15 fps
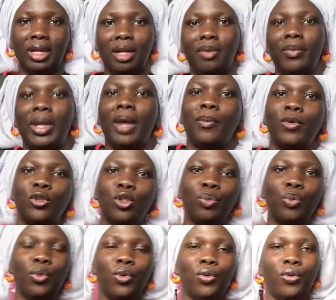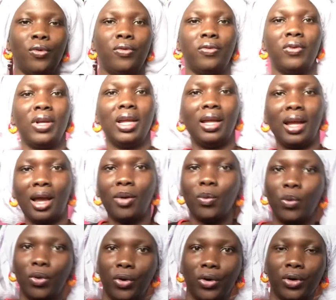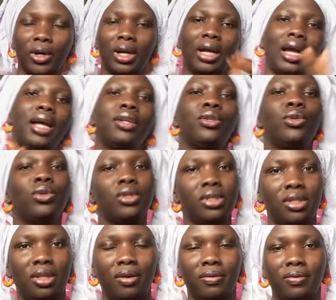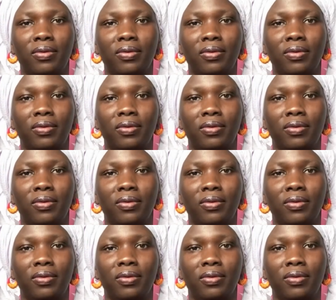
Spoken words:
be able to move and walk and do stuff.